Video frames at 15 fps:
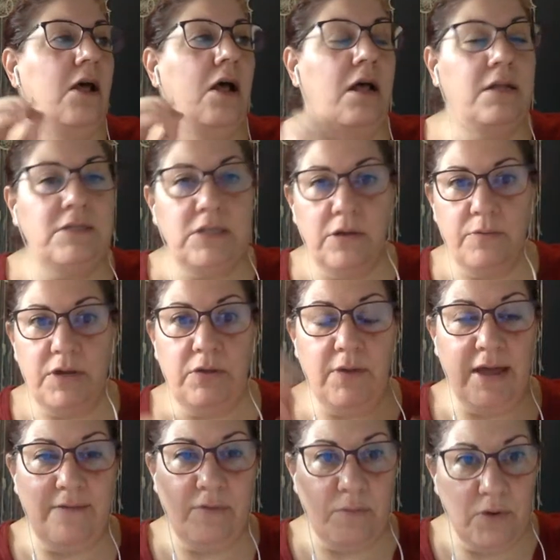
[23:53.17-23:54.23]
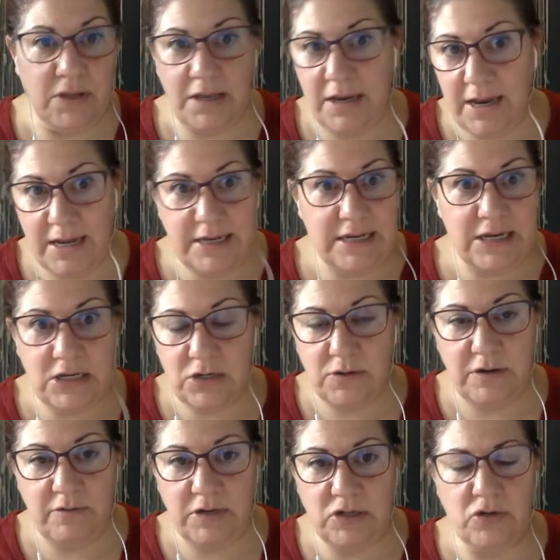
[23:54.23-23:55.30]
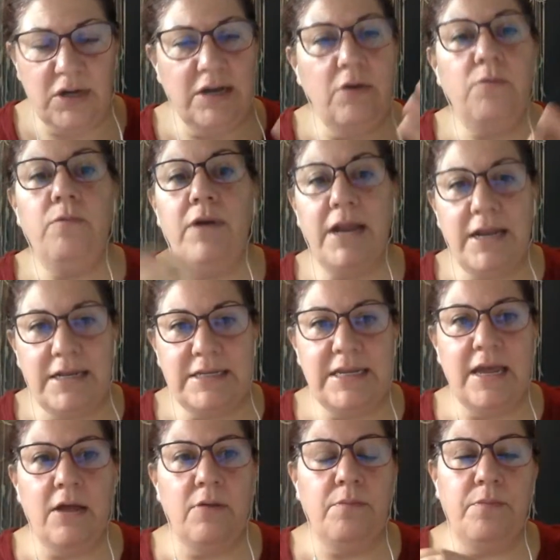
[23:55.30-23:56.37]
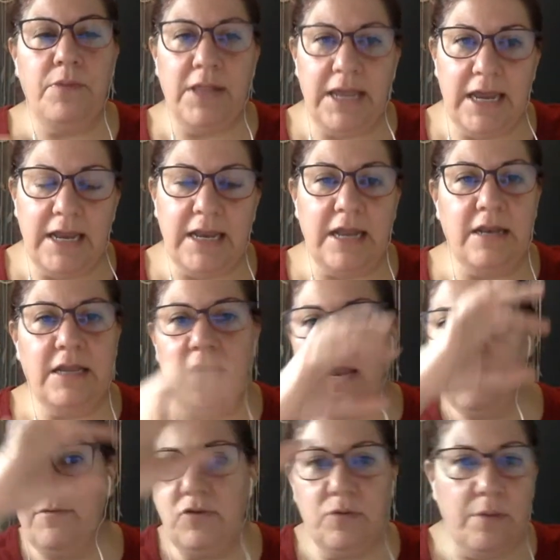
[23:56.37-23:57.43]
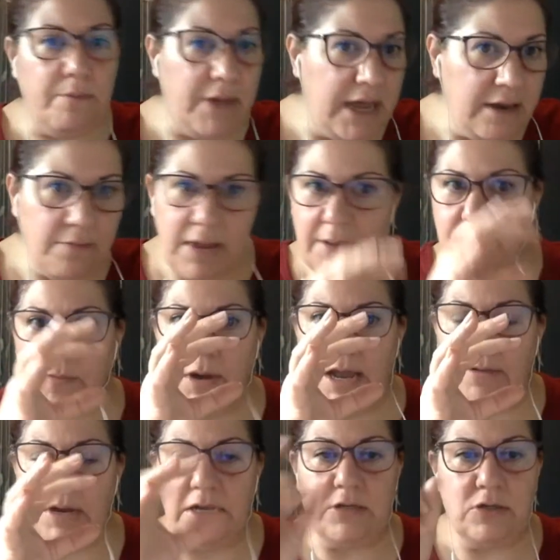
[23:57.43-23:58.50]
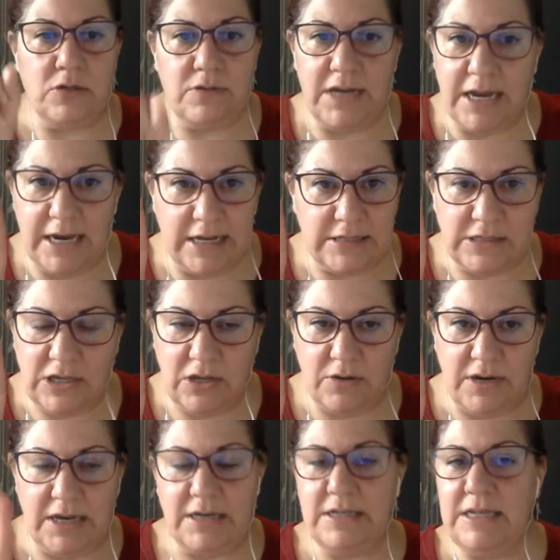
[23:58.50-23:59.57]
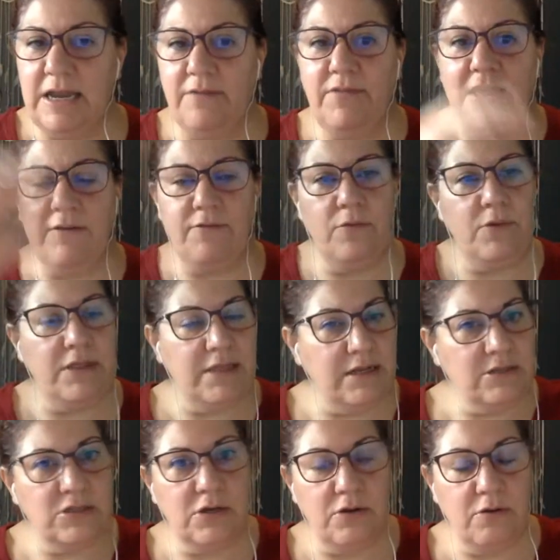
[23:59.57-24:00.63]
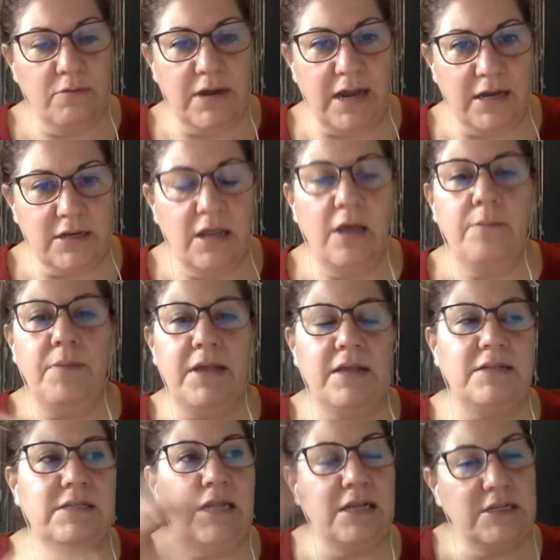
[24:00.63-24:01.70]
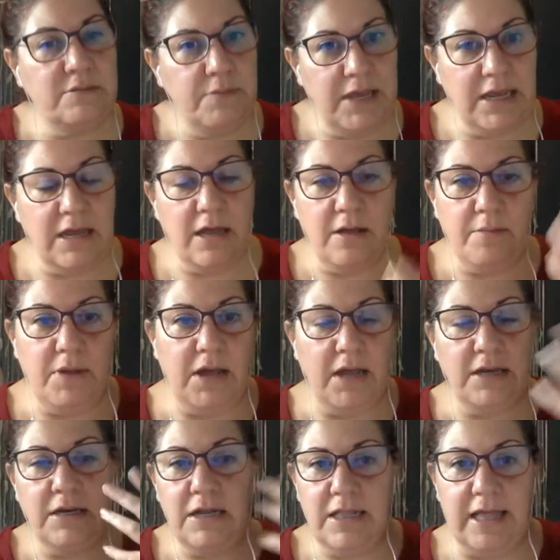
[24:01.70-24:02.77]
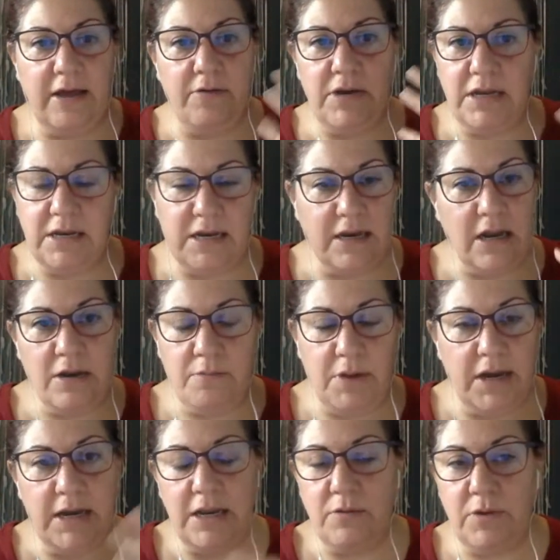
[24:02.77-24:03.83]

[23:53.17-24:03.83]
Also, when you have the brilliant idea during retrograde, write it down, plan it, kind of do a mind map around it. Do not execute it. Save that for when things go direct, because things may come unclouded and unmuddied